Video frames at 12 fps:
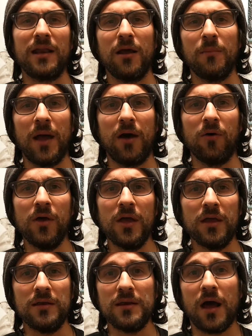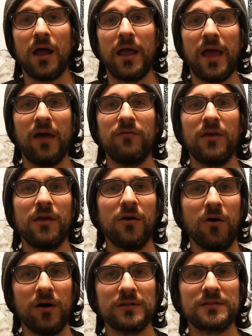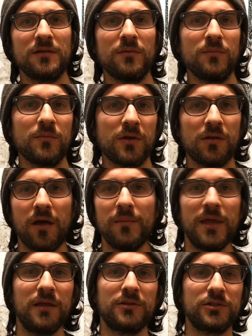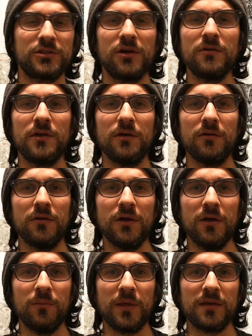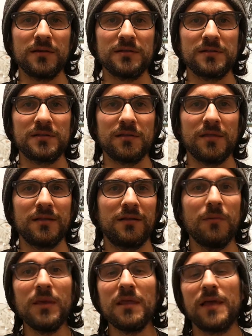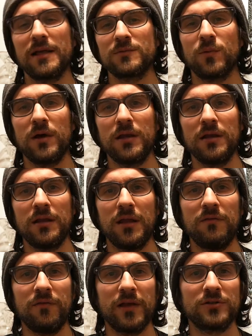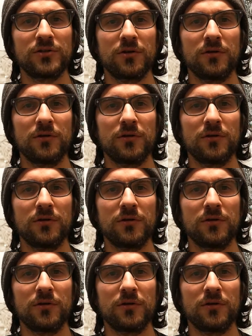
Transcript: about not having awesome climbing to show you, because to me that's what adventure